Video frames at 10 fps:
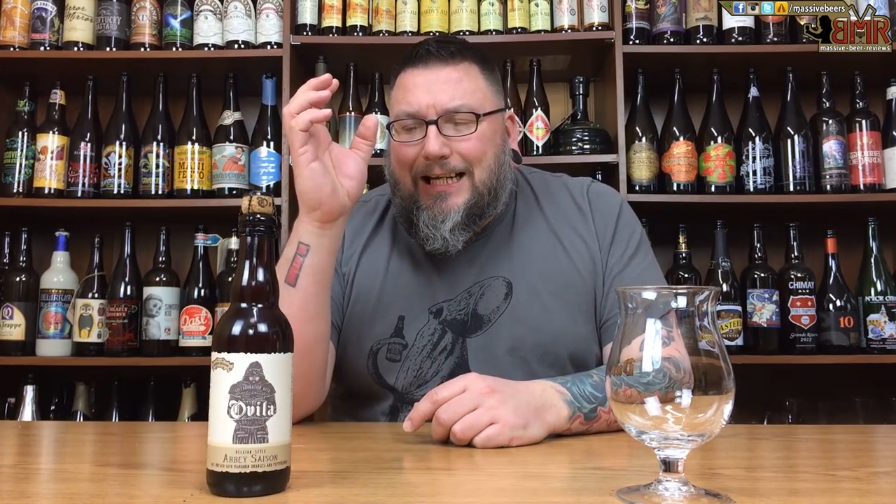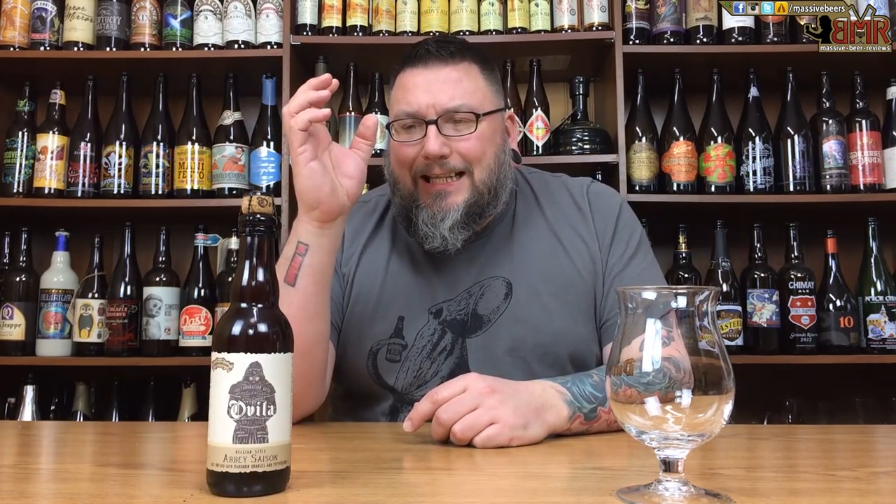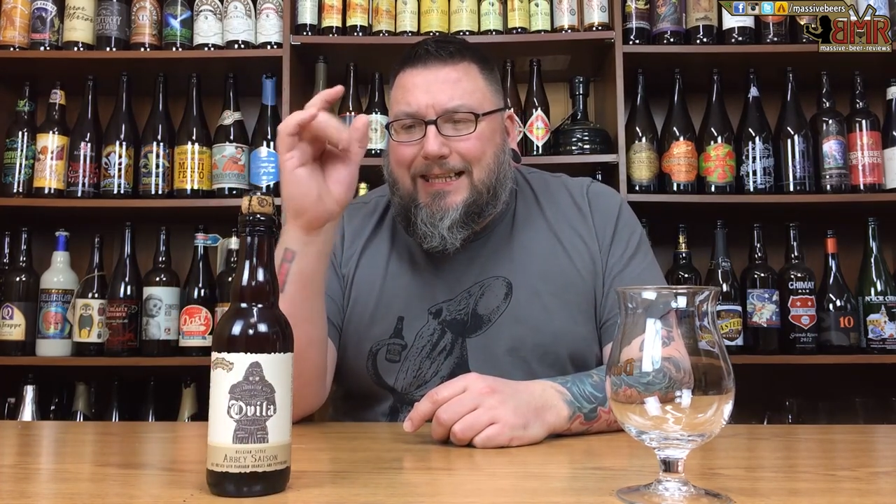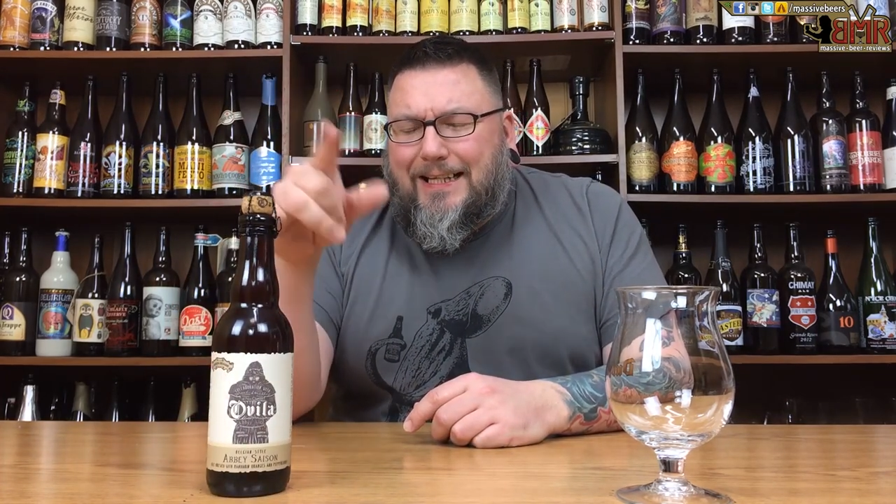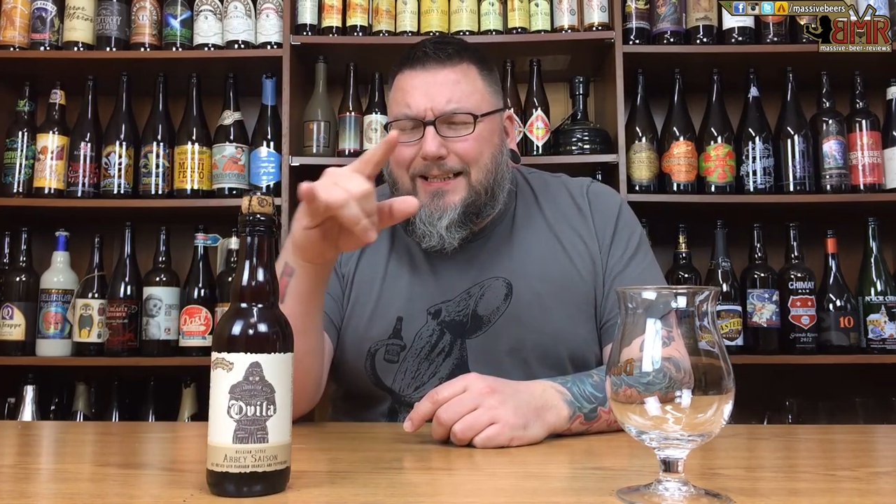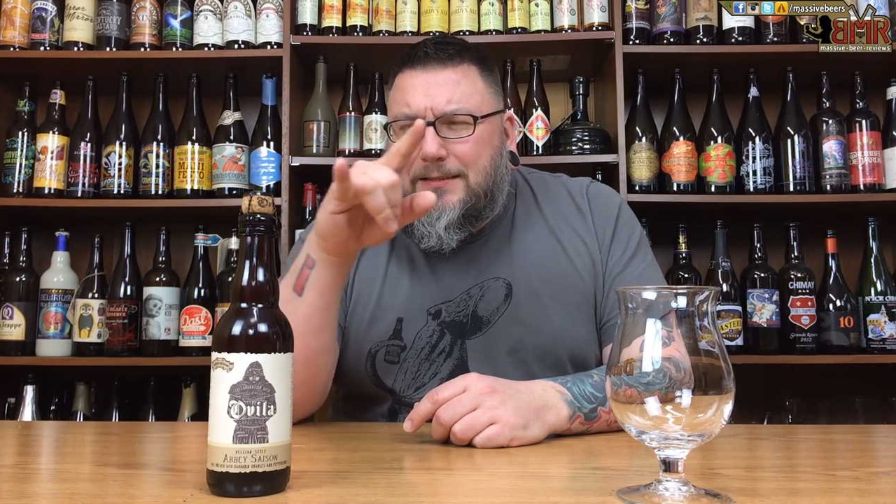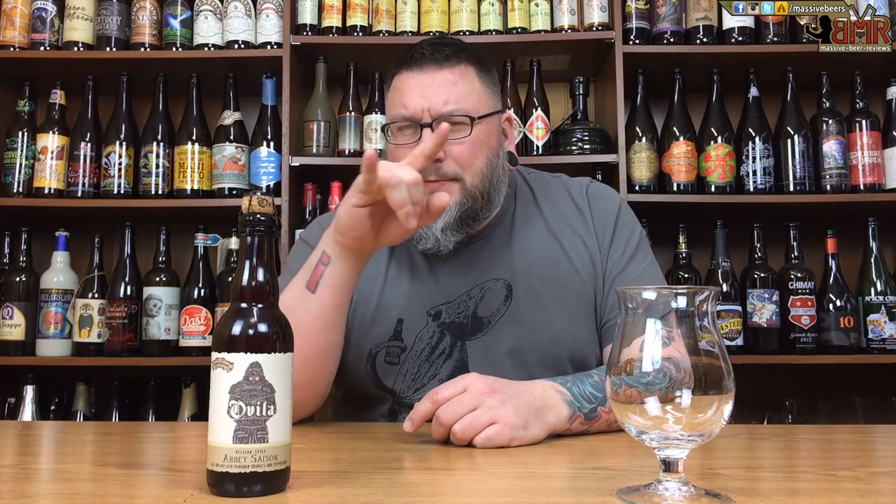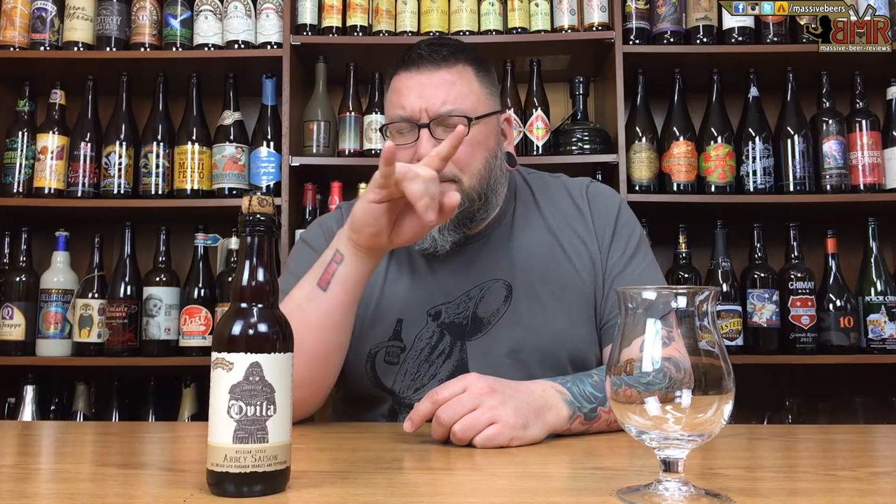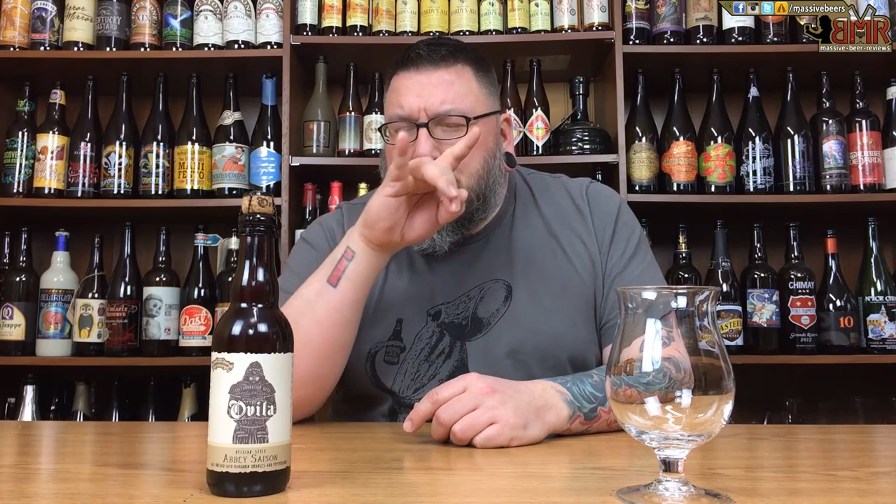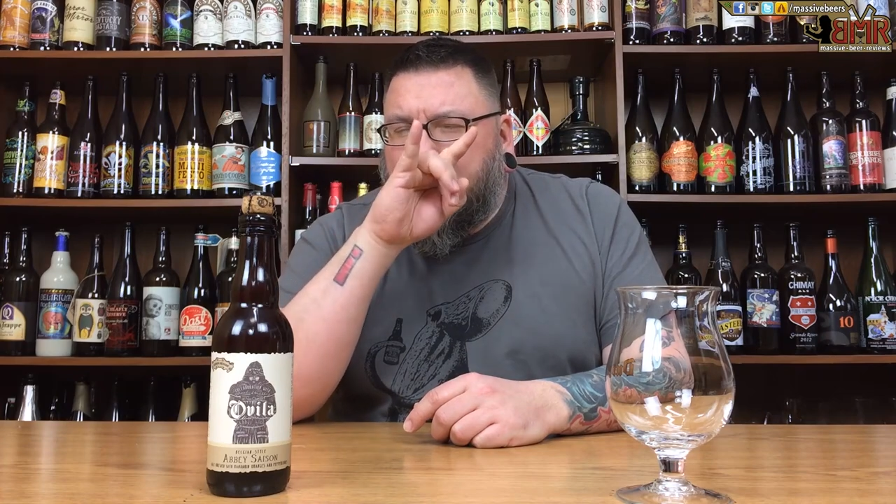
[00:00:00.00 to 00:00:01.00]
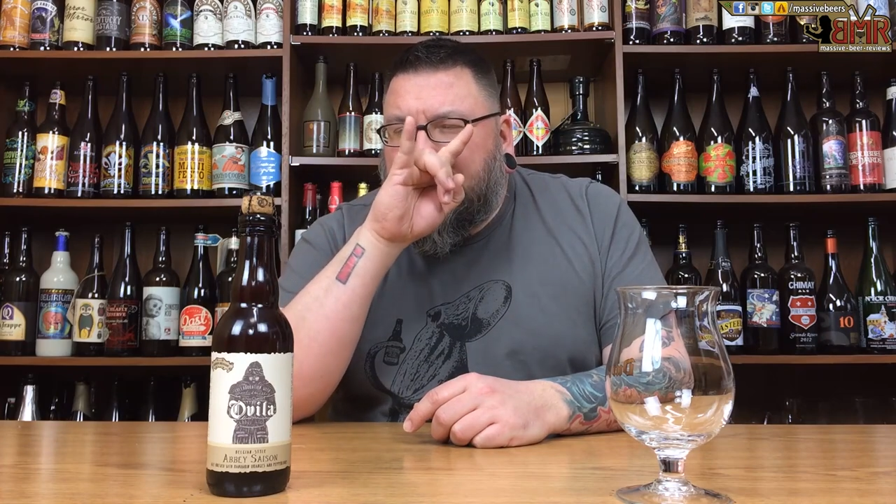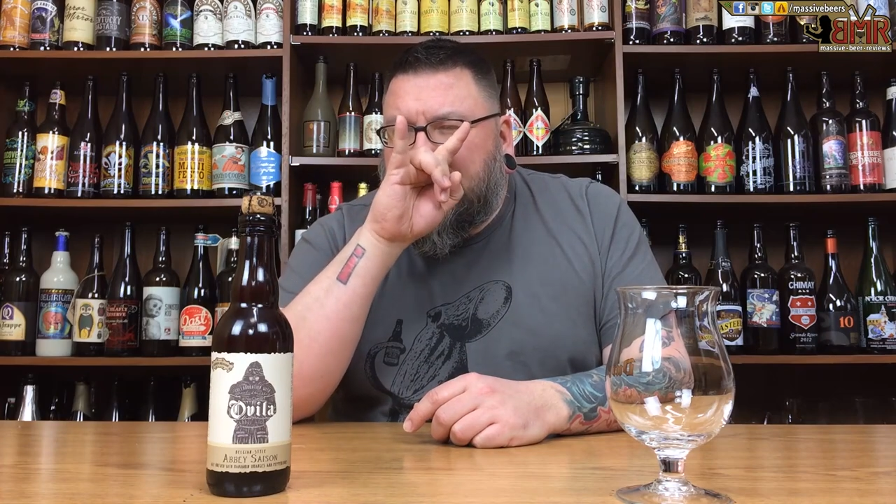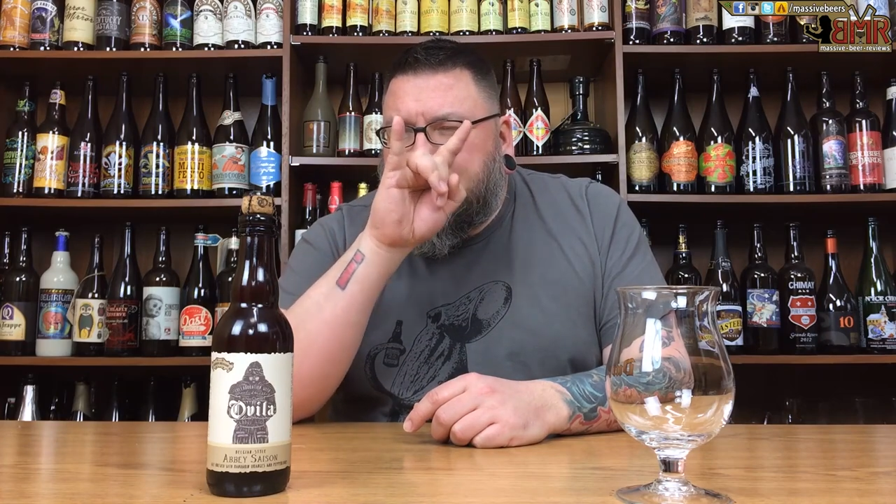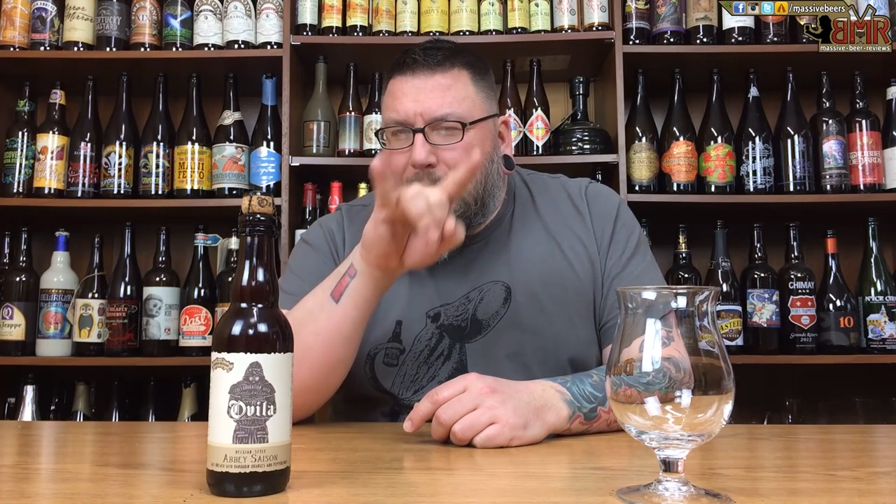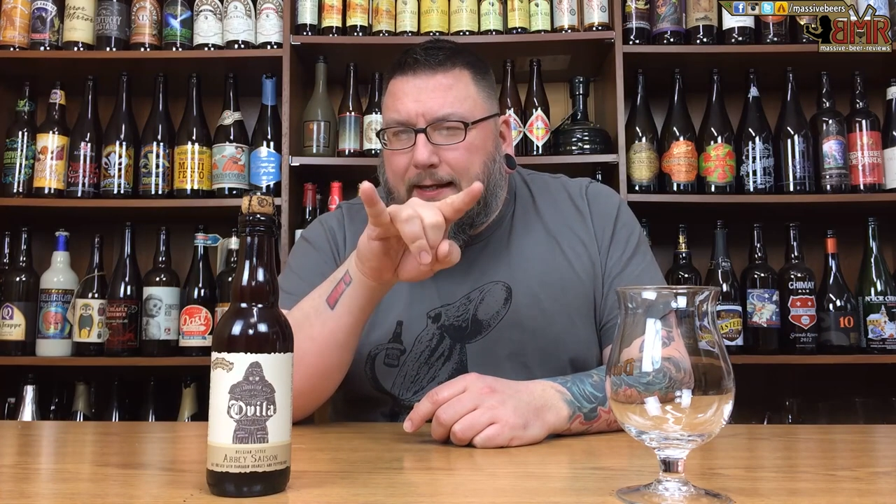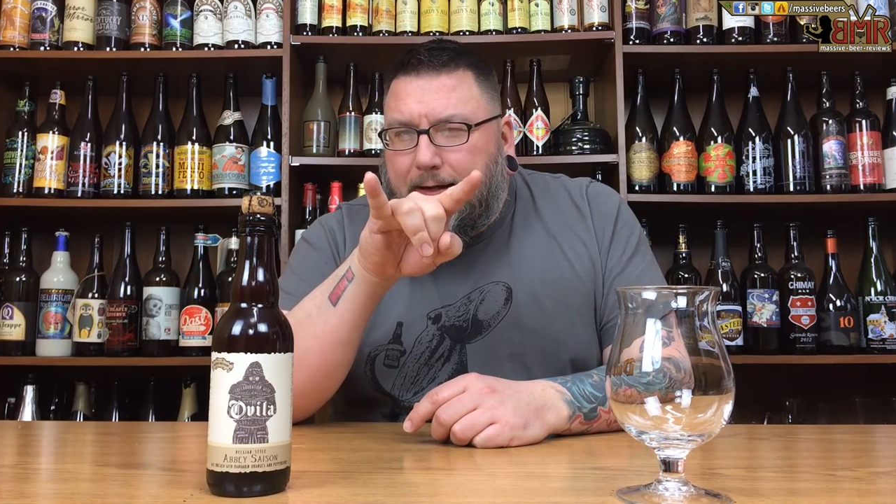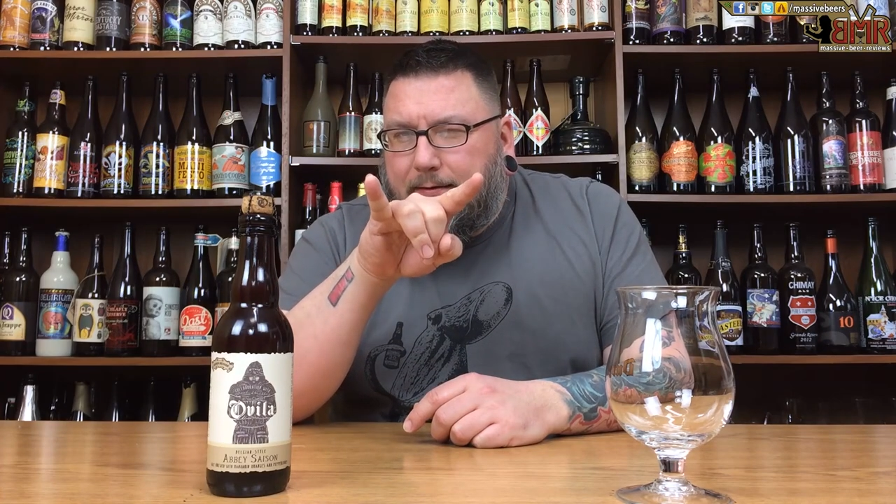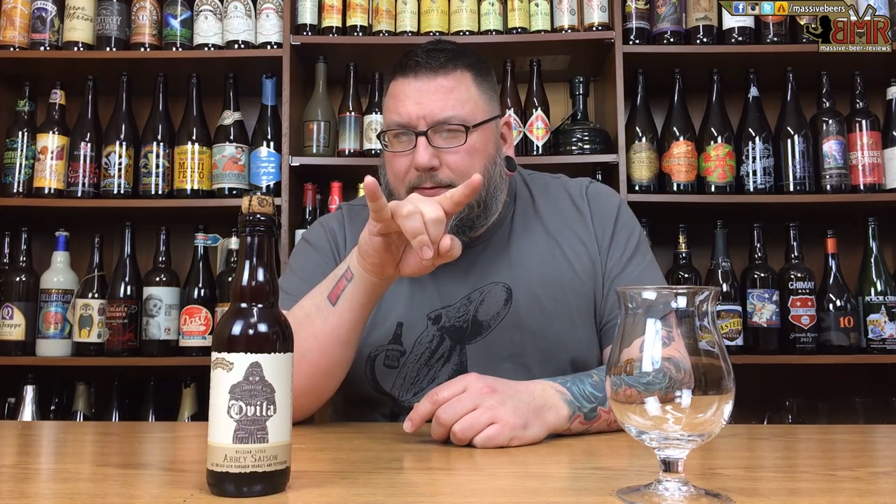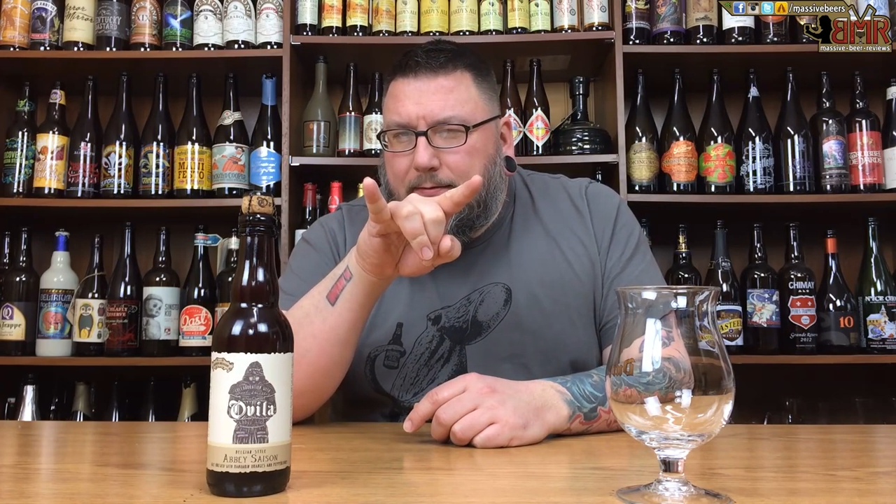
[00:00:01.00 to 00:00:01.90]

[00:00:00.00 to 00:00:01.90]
I think this might be my second